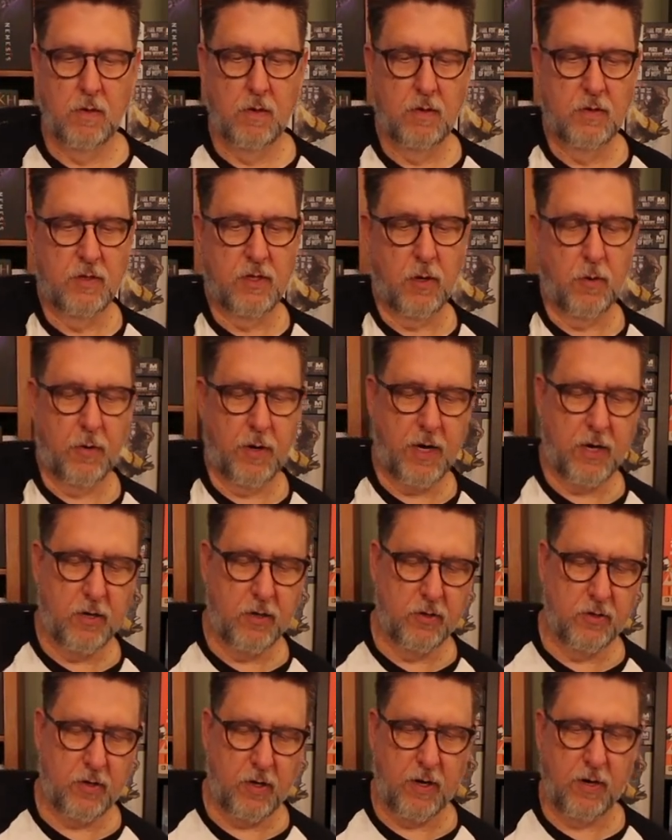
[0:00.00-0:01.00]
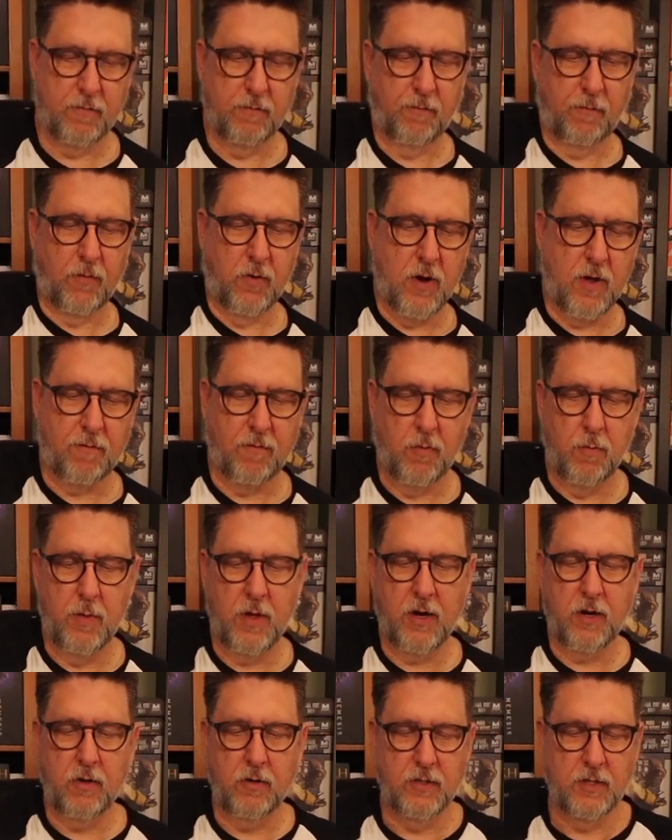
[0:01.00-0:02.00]
So here, if you're not
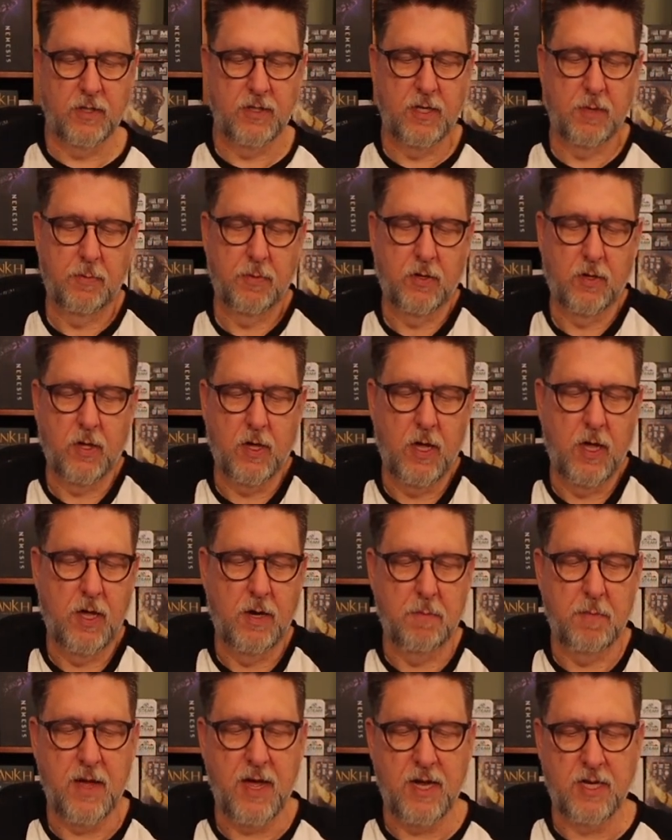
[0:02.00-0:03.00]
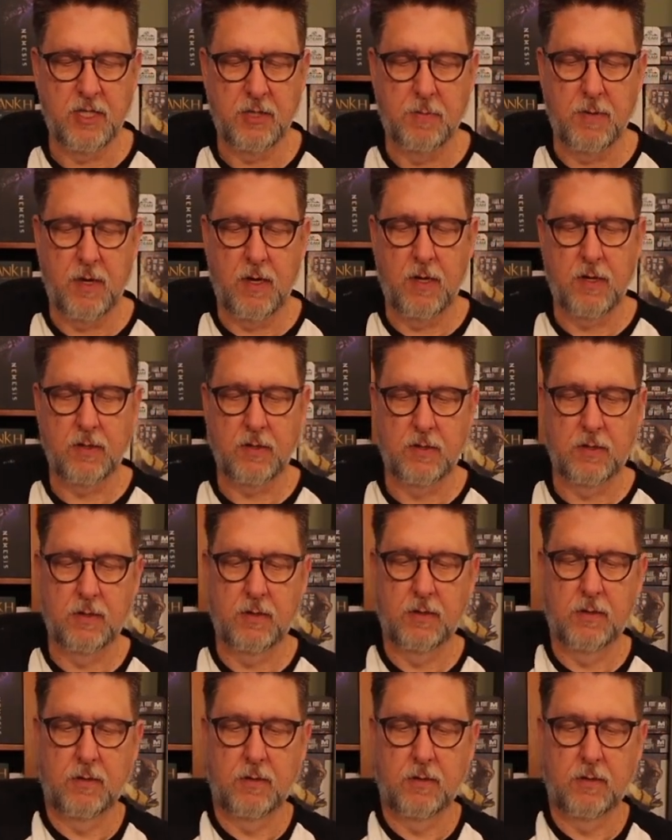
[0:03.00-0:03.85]
familiar, is a typical Unmatched box.